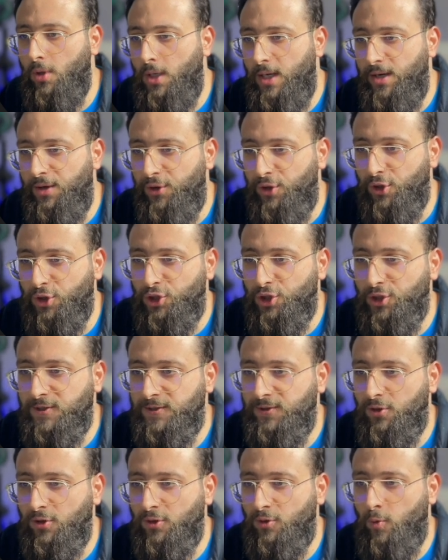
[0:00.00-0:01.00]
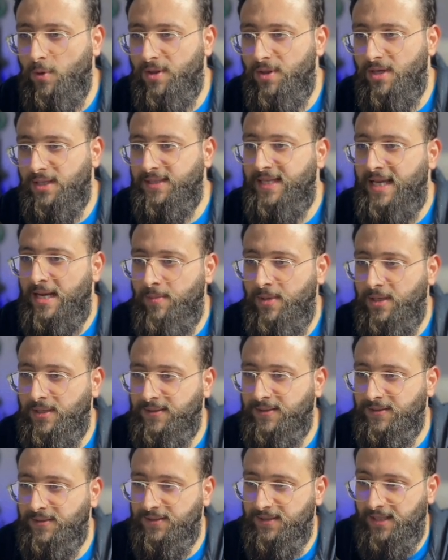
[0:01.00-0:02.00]
register it with the same
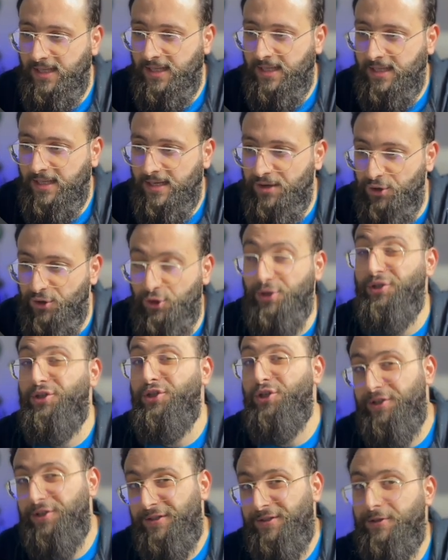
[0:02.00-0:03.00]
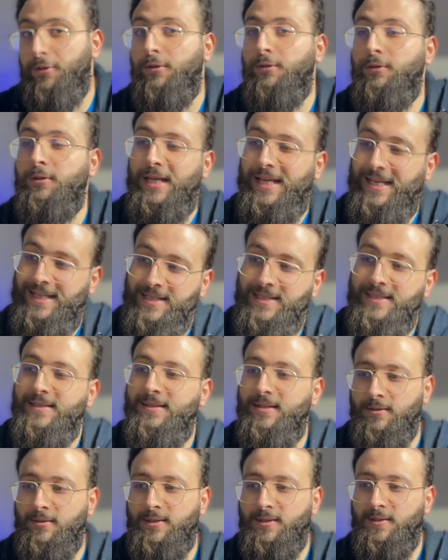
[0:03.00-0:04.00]
existing registered
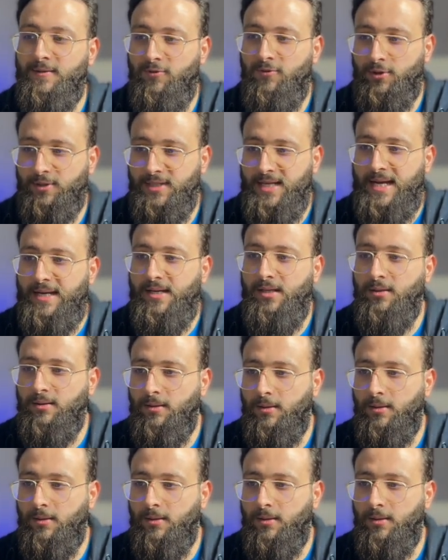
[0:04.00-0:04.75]
instance for tenant.